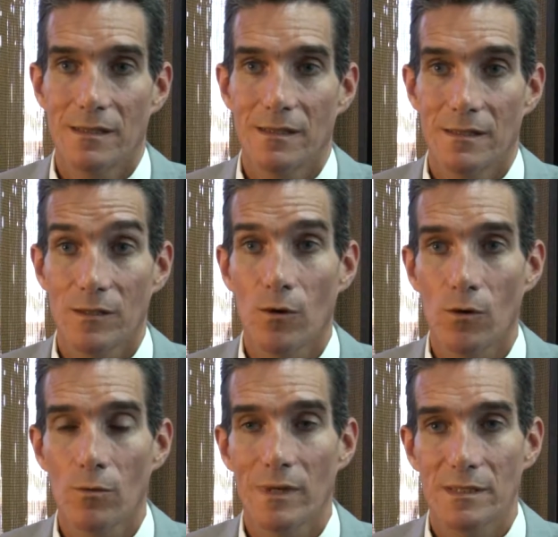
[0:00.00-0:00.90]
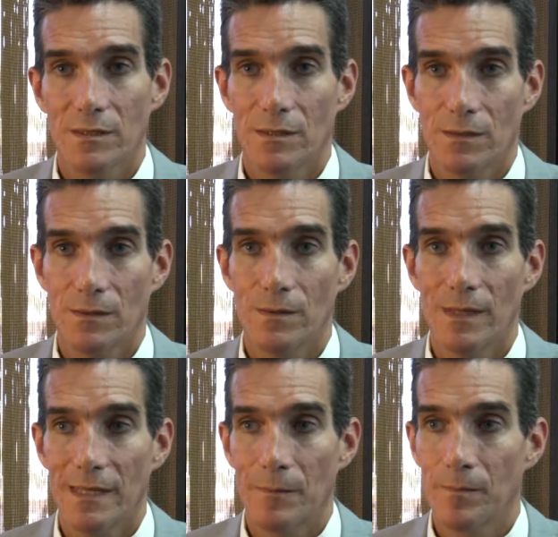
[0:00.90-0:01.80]
the goal was
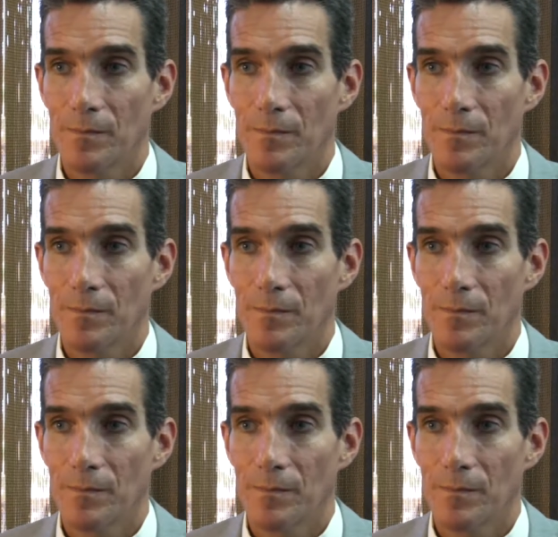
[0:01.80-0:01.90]
to